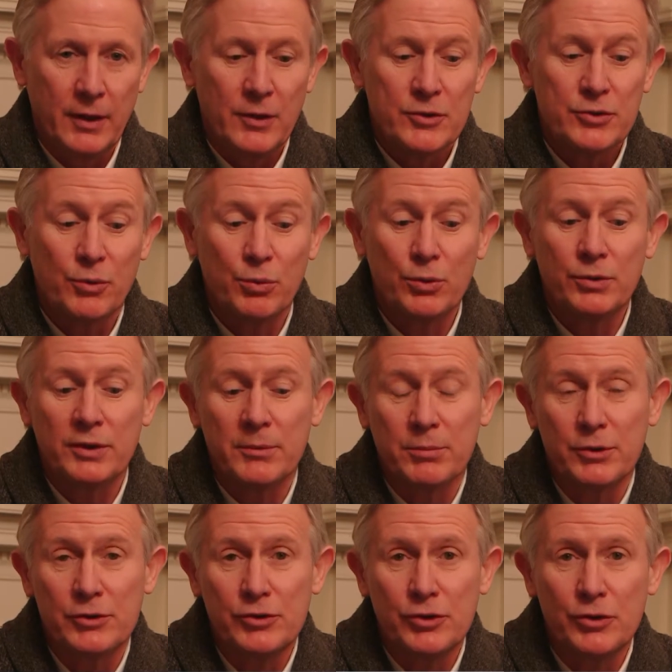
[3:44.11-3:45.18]
So rule
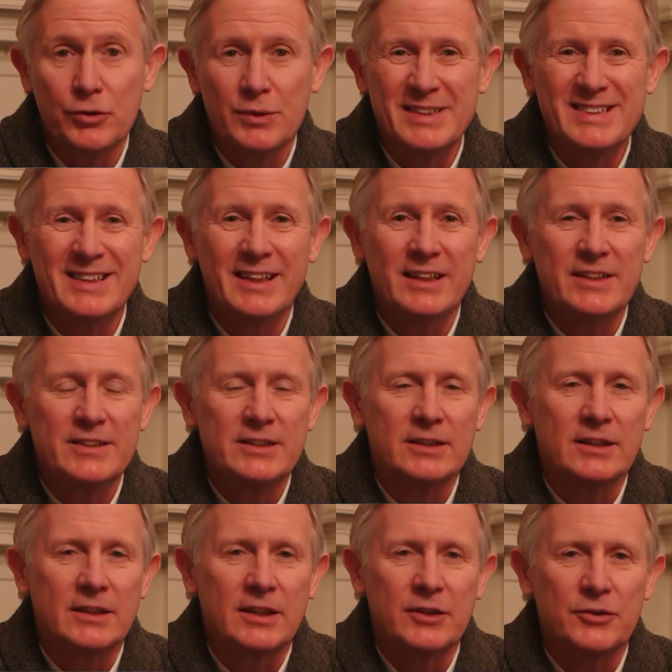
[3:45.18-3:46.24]
number 2 is to
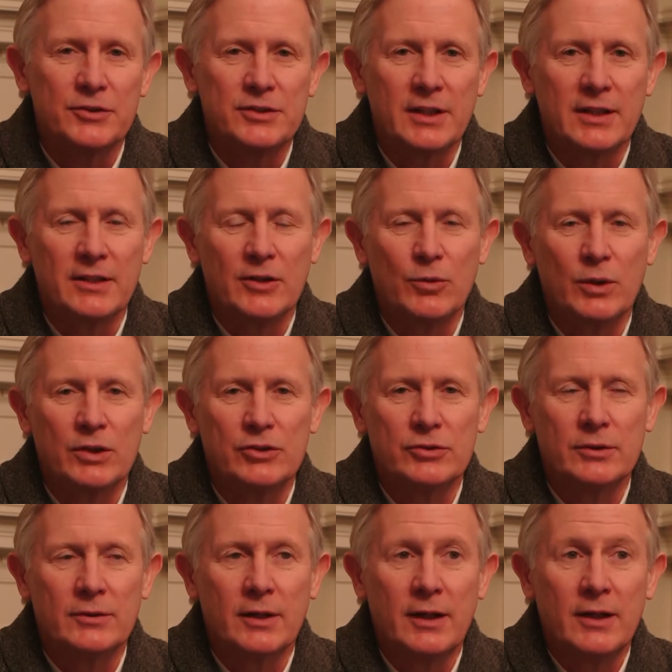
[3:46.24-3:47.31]
listen and understand the
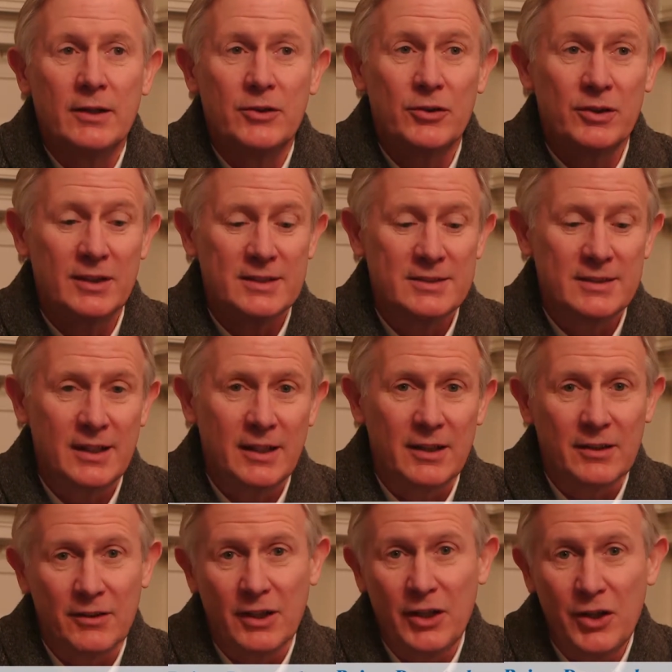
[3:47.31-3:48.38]
question. You're going to see
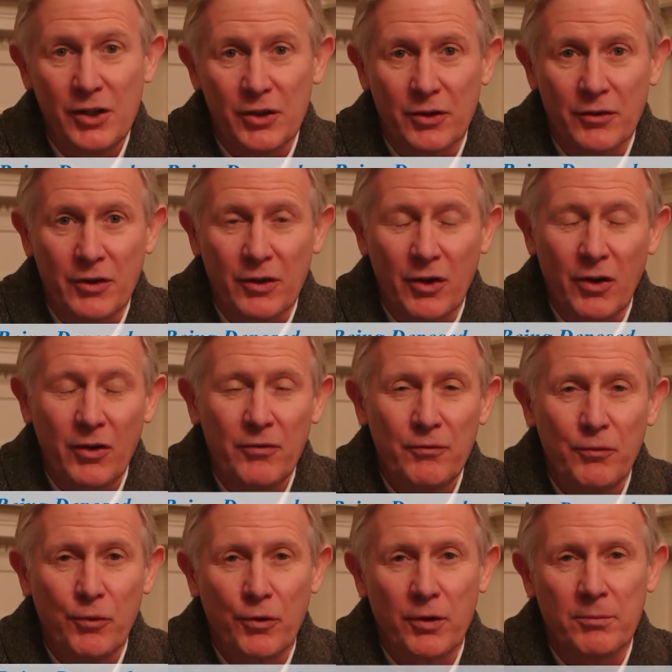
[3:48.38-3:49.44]
or hear that all
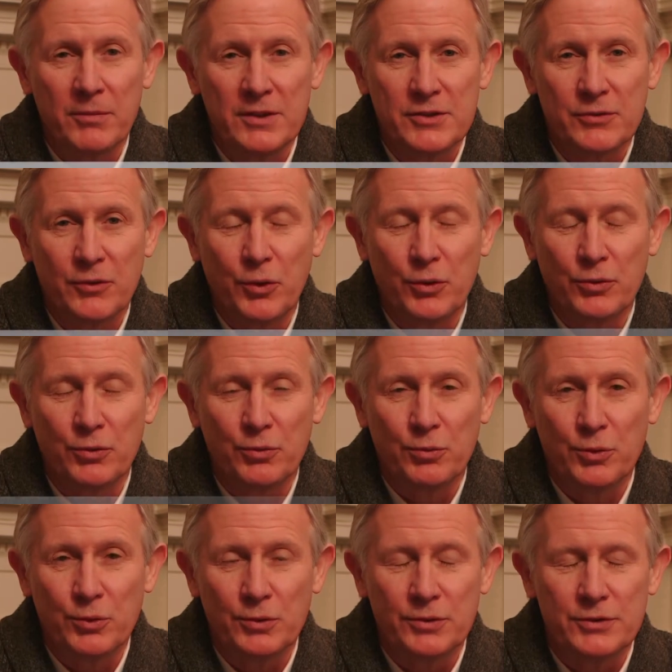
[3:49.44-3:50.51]
4 of these golden
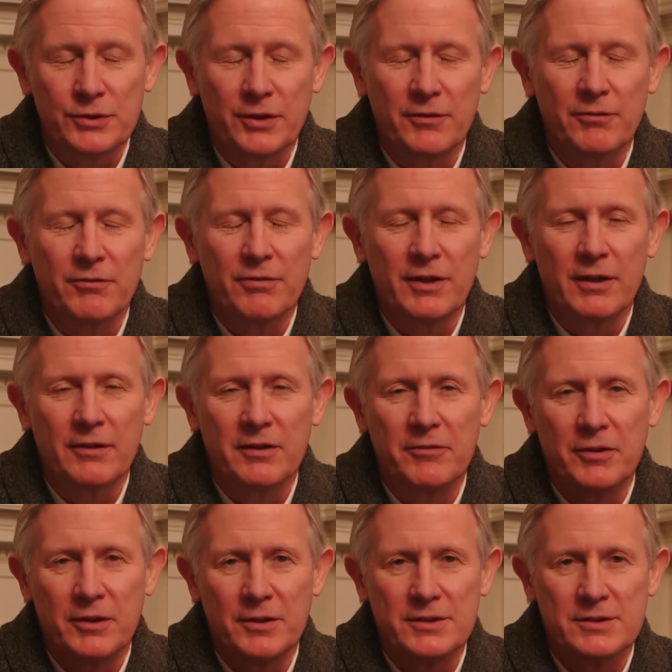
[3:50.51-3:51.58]
rules are very,
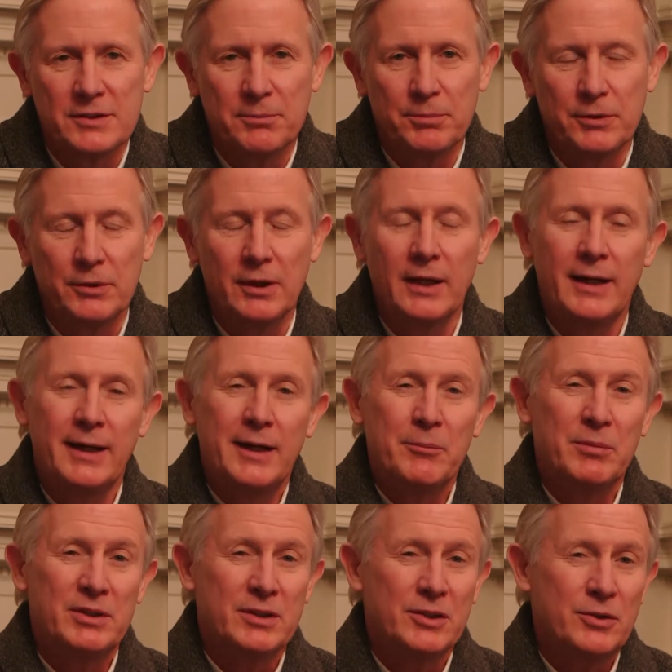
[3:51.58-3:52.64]
very simple.
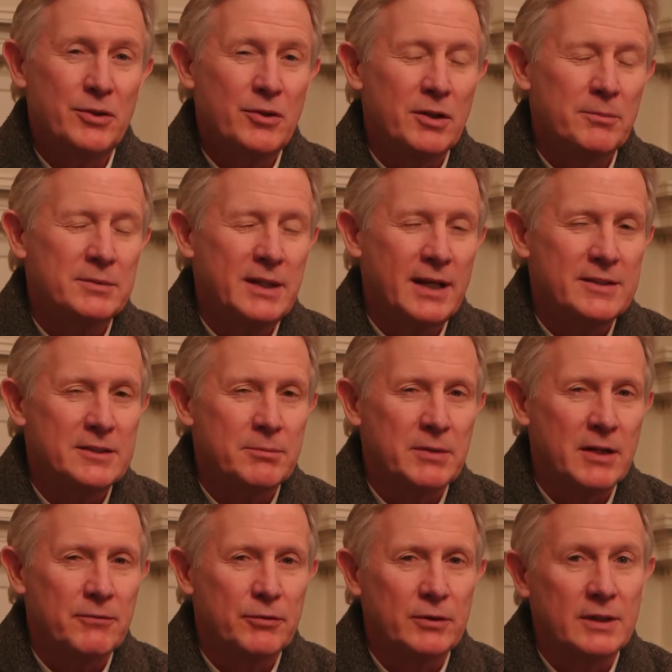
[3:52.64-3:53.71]
But to do them takes some
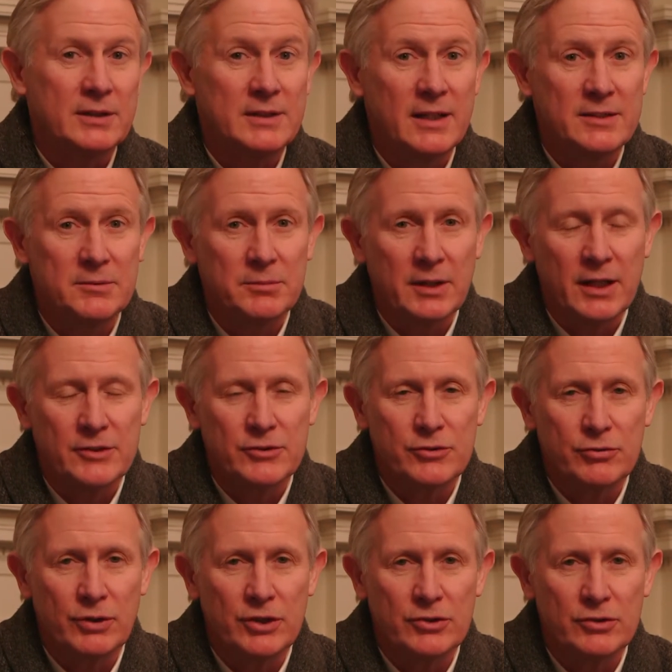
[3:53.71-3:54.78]
effort. It takes some
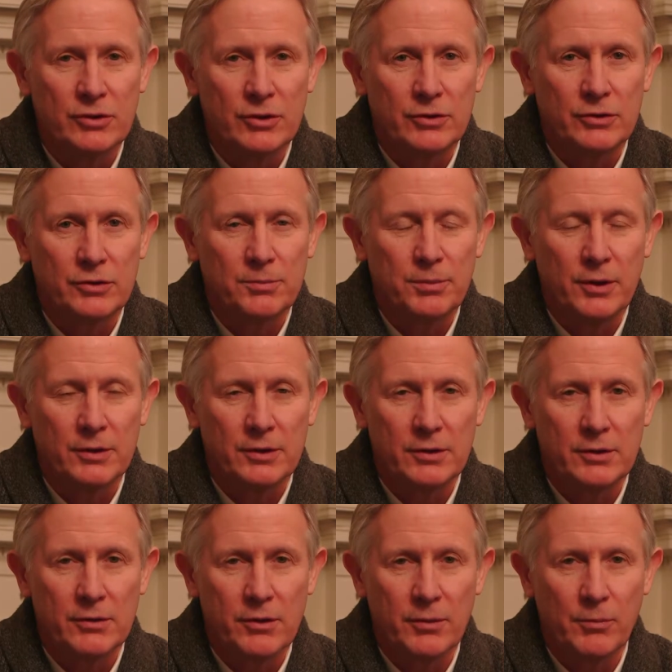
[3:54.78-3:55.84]
concentration on your part to
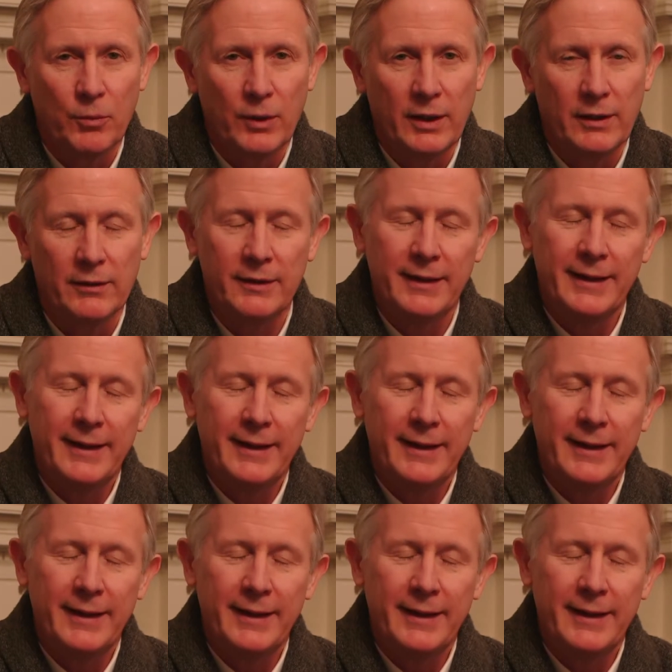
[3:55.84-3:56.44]
do them well.